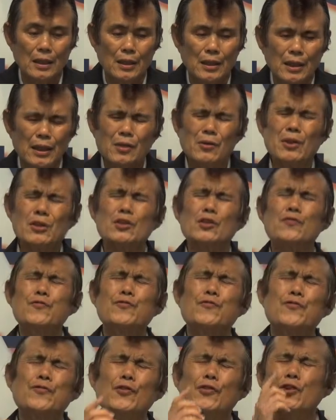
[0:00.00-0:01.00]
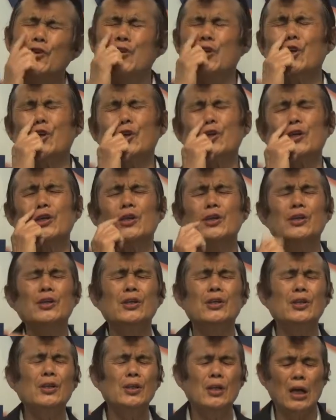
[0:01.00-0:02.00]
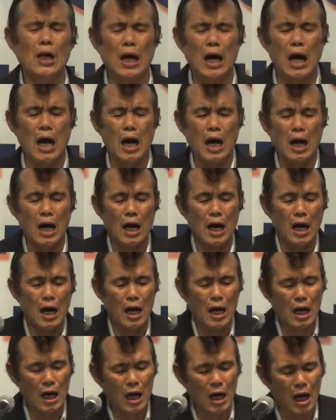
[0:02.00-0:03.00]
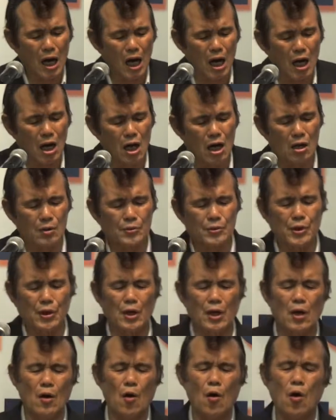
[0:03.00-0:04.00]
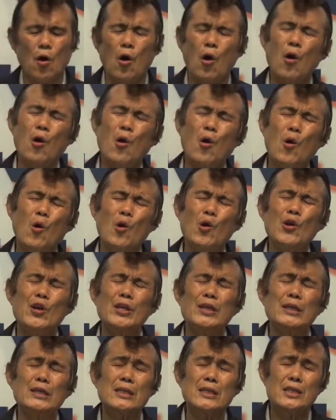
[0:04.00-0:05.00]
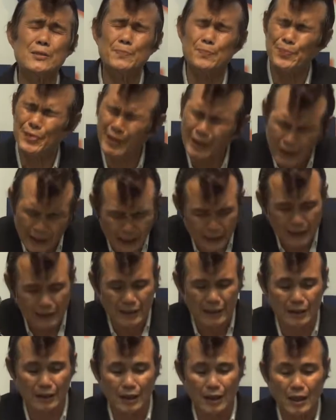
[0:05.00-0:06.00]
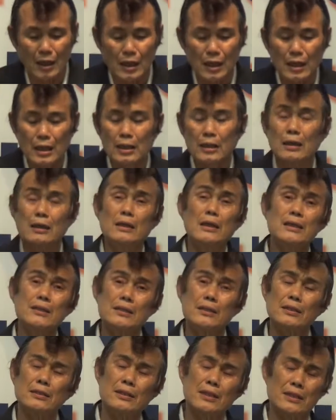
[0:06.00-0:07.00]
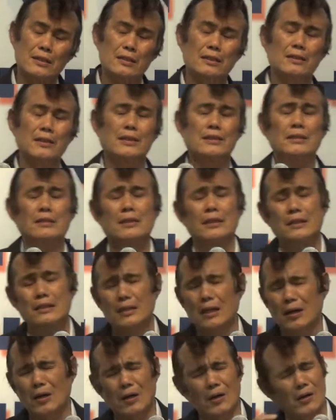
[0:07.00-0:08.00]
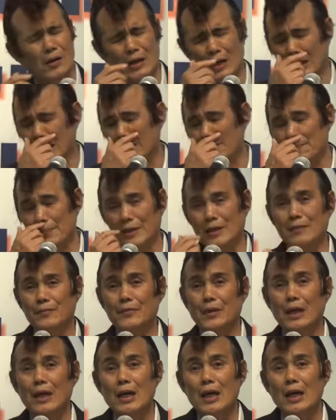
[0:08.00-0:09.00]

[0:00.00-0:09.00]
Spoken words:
He was full of the Holy Spirit. Listen. Oh, I can't believe